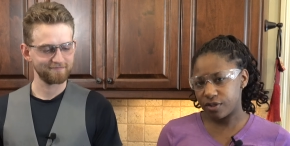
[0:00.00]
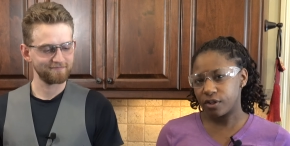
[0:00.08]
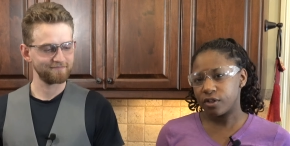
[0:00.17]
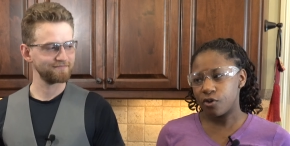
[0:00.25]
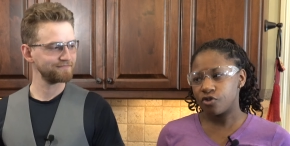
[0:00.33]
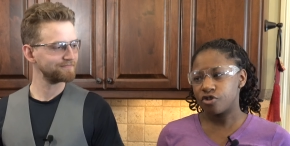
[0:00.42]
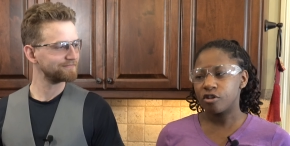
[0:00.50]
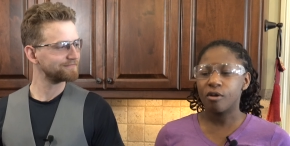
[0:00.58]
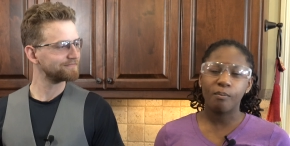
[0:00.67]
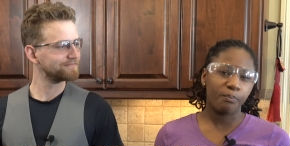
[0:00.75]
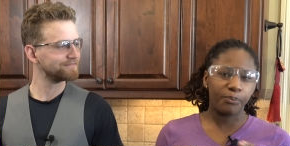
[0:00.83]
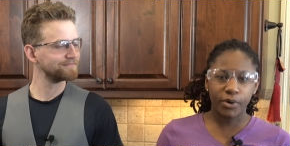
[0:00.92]
Speaker 1: solution,
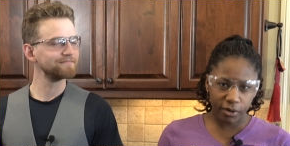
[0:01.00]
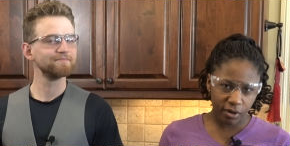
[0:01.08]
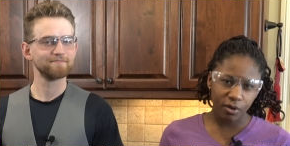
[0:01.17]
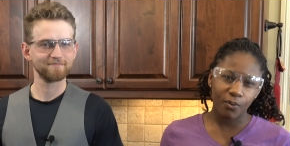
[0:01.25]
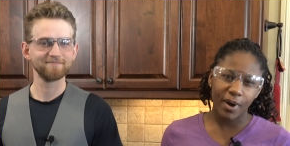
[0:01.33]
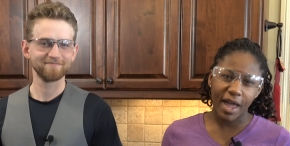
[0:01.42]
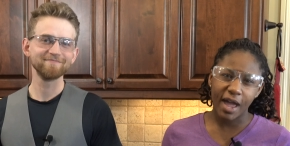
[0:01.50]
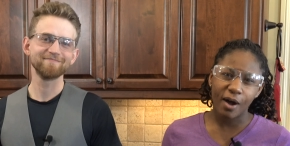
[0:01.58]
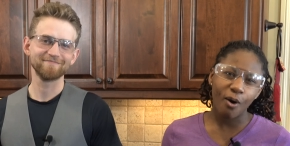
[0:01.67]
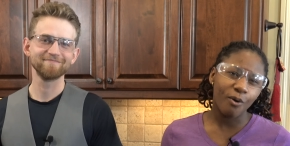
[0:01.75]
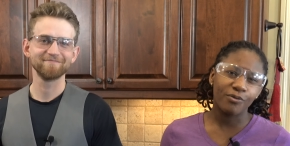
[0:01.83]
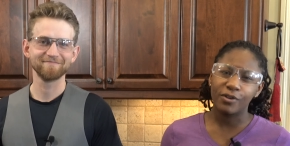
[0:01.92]
put it away
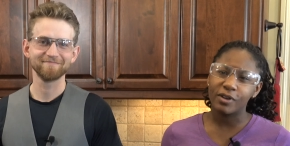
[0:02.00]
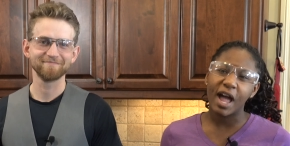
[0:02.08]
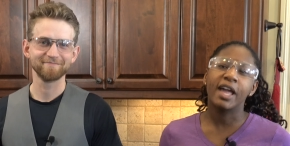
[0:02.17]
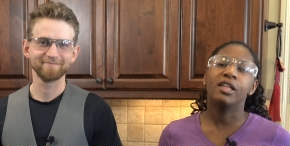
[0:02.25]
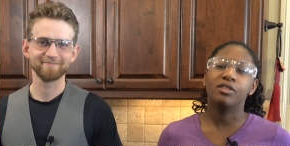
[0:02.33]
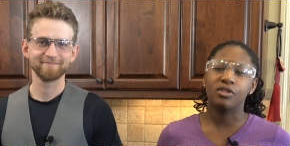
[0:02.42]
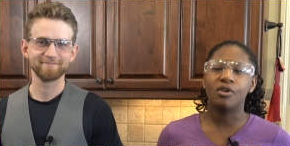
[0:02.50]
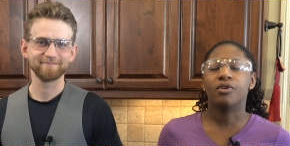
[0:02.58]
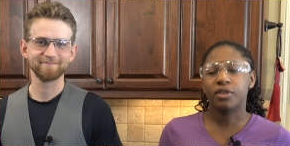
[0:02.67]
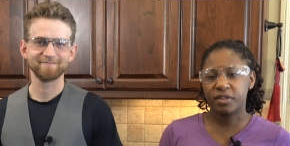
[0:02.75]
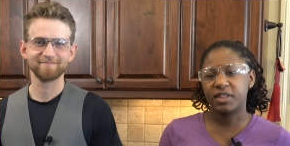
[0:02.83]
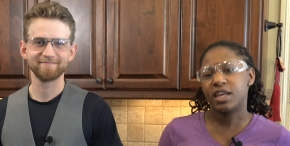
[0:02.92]
overnight so
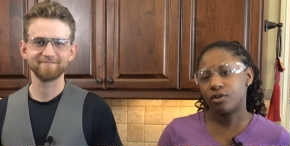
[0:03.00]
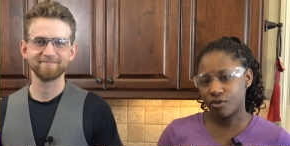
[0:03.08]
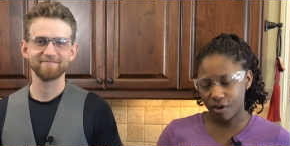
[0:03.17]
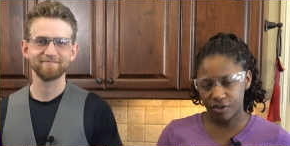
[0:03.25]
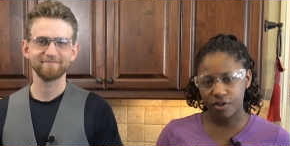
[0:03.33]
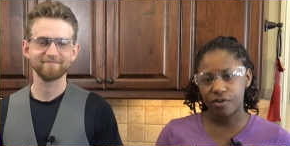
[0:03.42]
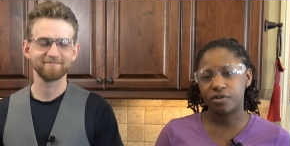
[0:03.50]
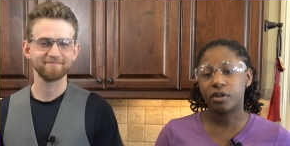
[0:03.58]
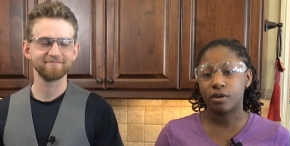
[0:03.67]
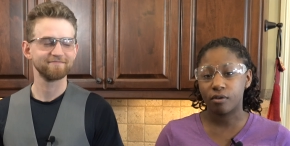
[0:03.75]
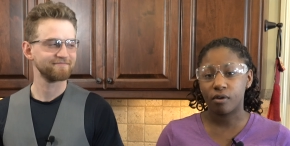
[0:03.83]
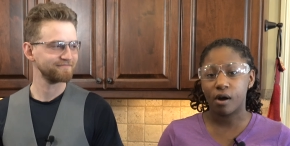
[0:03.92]
the seed crystals
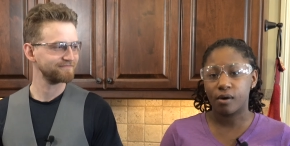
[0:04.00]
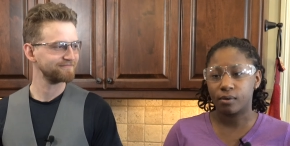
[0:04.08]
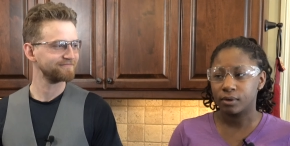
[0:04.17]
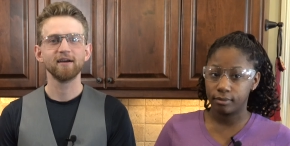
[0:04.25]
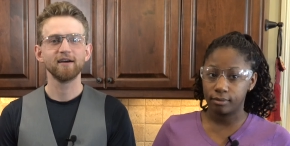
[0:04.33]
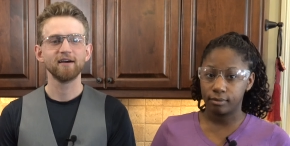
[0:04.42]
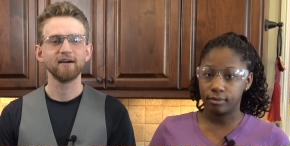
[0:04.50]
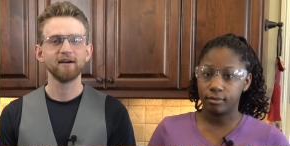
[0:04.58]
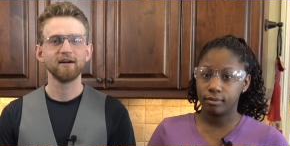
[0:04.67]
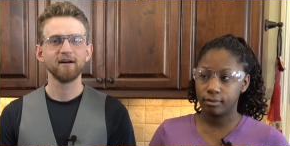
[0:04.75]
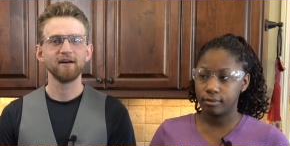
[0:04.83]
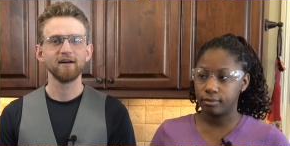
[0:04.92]
can grow.
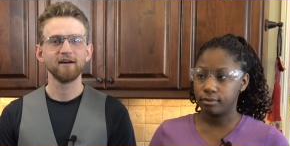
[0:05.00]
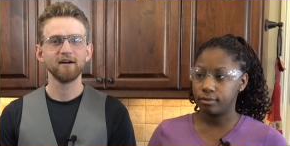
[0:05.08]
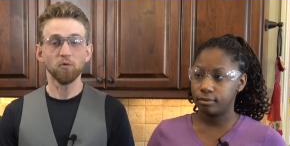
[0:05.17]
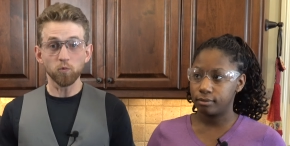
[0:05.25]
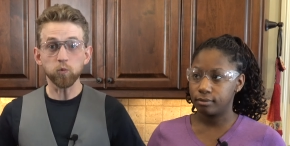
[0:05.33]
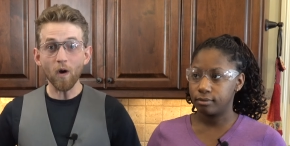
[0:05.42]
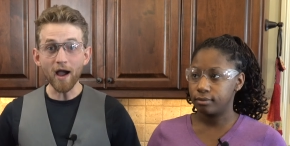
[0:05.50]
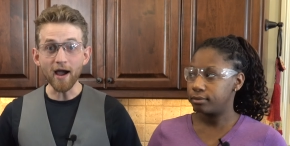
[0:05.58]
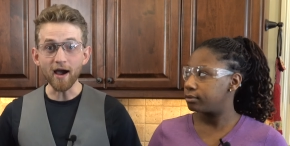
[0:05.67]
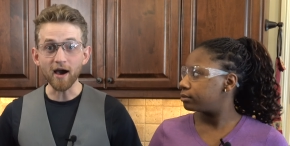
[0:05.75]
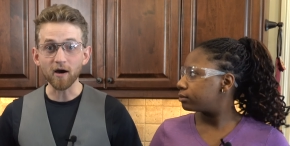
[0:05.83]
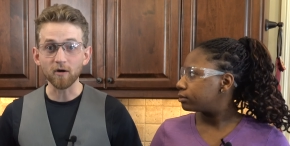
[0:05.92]

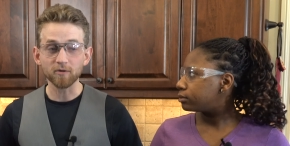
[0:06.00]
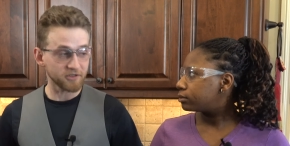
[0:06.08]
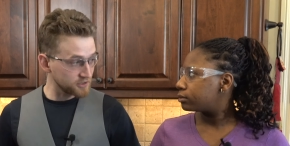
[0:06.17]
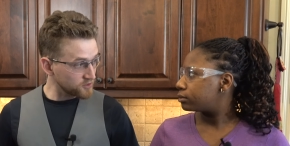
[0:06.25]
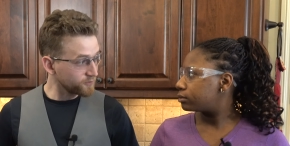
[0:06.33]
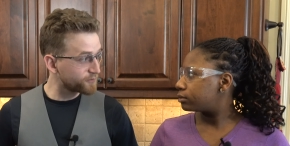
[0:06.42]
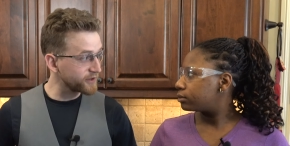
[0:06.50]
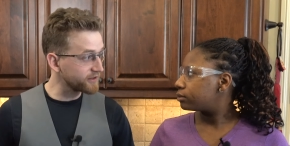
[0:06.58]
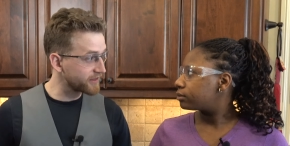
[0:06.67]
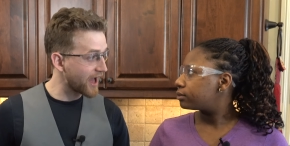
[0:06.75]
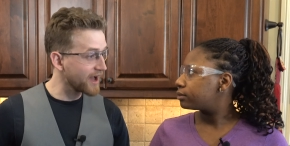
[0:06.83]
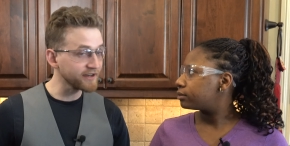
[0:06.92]
Speaker 2: Wow, did you feel
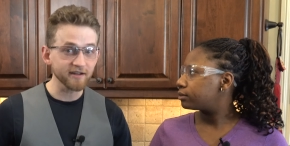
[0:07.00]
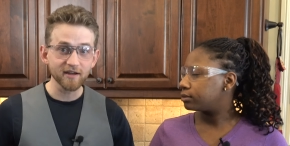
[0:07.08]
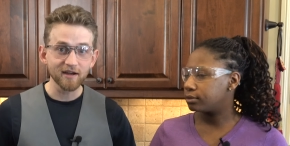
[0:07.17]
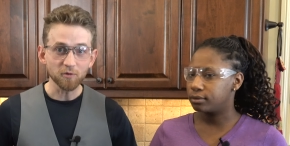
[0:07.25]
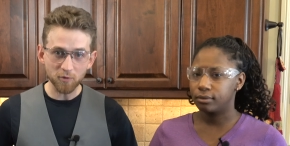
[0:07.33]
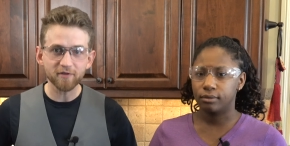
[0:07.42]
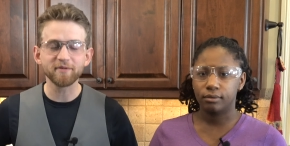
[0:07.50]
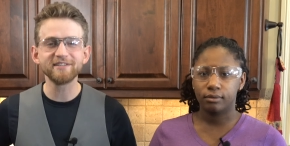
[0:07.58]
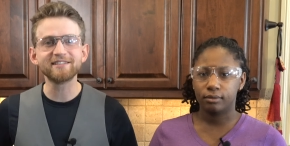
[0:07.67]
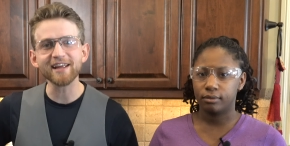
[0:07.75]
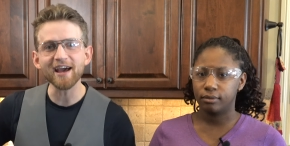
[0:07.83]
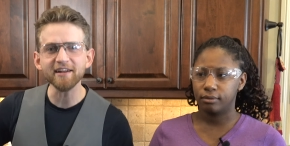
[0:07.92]
that? We've been
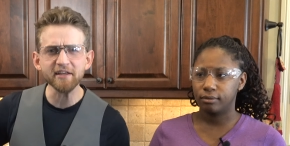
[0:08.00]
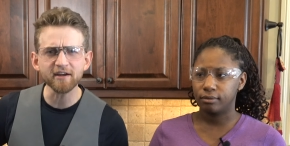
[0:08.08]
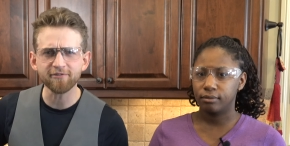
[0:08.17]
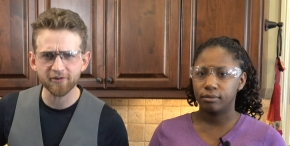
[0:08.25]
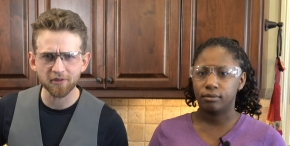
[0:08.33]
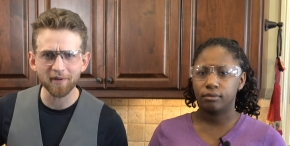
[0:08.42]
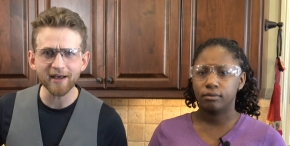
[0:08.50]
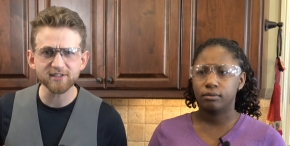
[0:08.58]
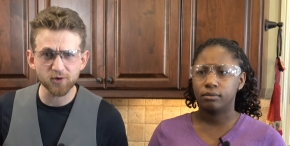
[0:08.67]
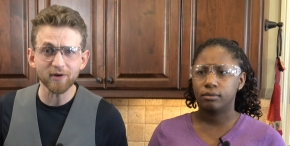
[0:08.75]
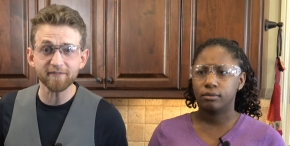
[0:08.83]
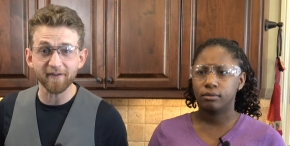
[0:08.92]
standing here for the past
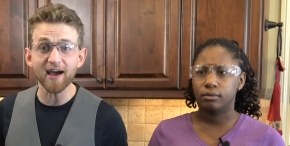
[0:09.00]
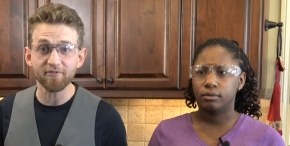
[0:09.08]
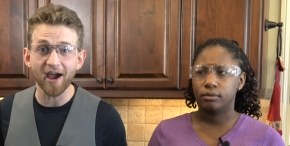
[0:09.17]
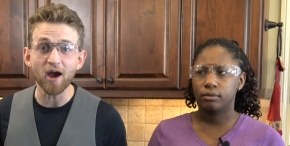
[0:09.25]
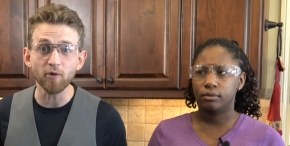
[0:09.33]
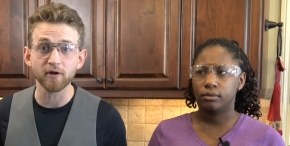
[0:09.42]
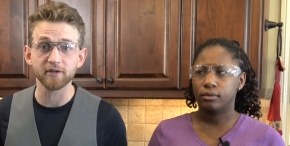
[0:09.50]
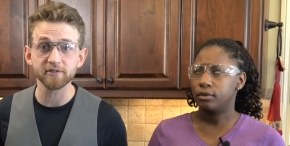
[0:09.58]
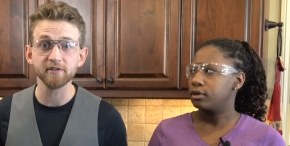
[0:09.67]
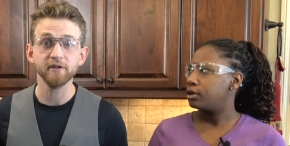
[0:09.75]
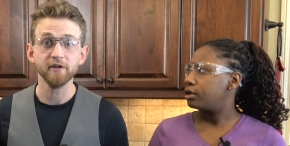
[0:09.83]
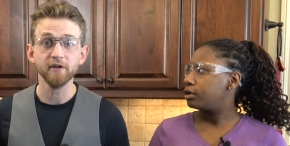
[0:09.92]
25 hours.
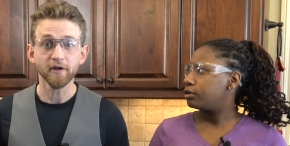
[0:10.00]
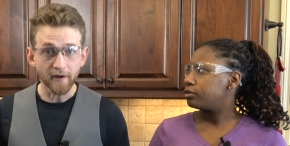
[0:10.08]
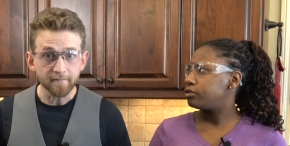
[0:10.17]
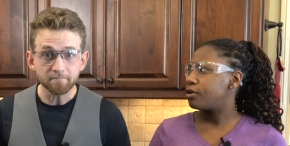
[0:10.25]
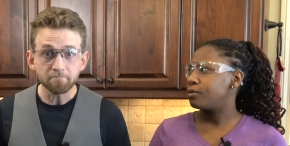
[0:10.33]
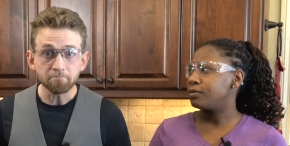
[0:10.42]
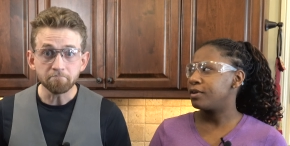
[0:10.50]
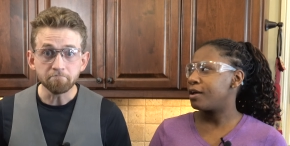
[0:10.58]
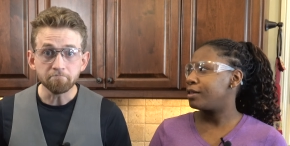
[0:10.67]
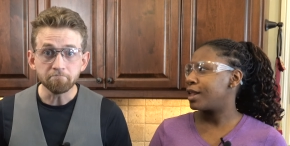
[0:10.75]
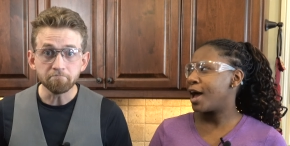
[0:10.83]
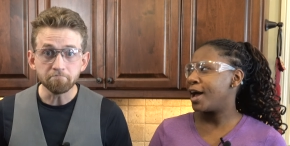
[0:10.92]
Speaker 1: Don't
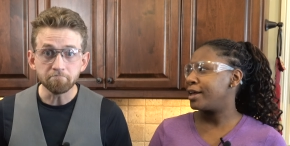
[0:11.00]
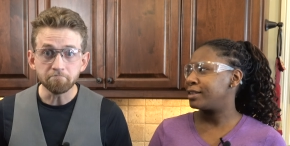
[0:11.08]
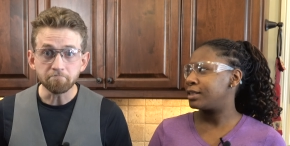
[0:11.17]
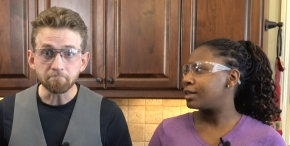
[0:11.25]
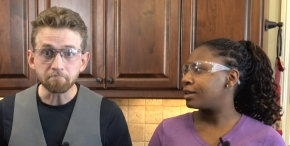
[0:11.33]
tell lies.